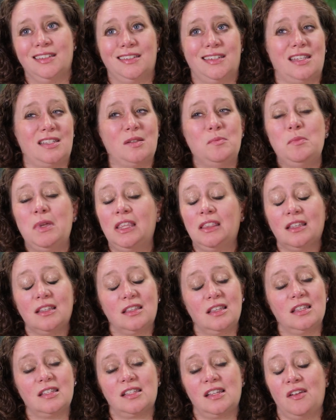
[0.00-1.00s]
Doesn't mean
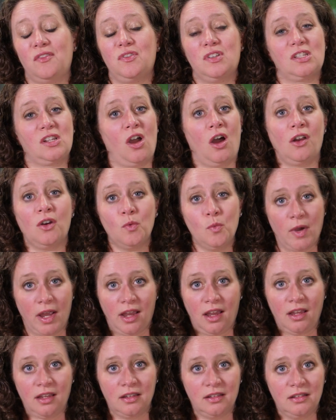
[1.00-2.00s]
that the stuff has gone
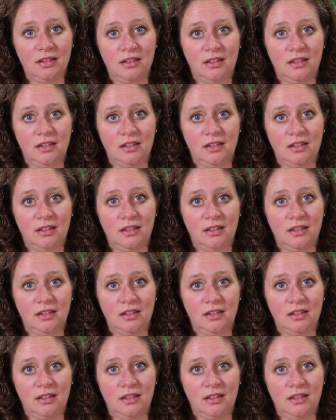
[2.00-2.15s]
away.